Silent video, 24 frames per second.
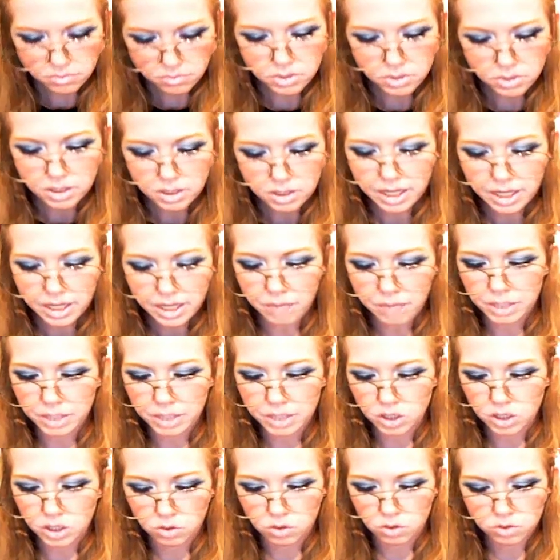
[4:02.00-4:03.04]
can be
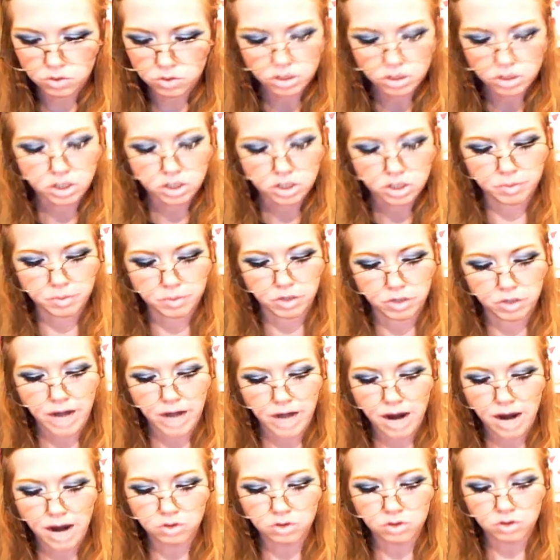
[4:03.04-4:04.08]
used to build
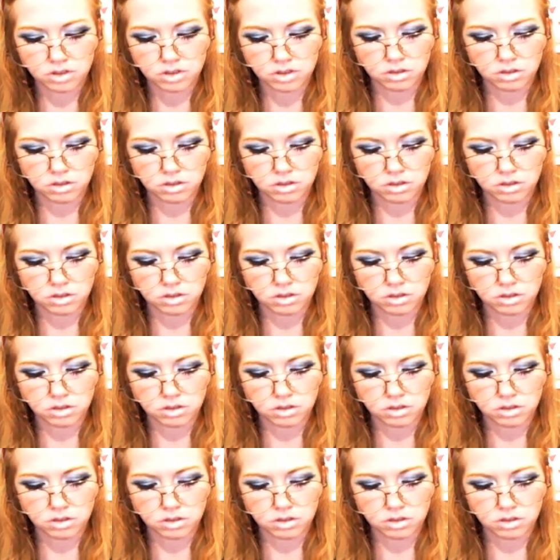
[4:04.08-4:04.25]
houses.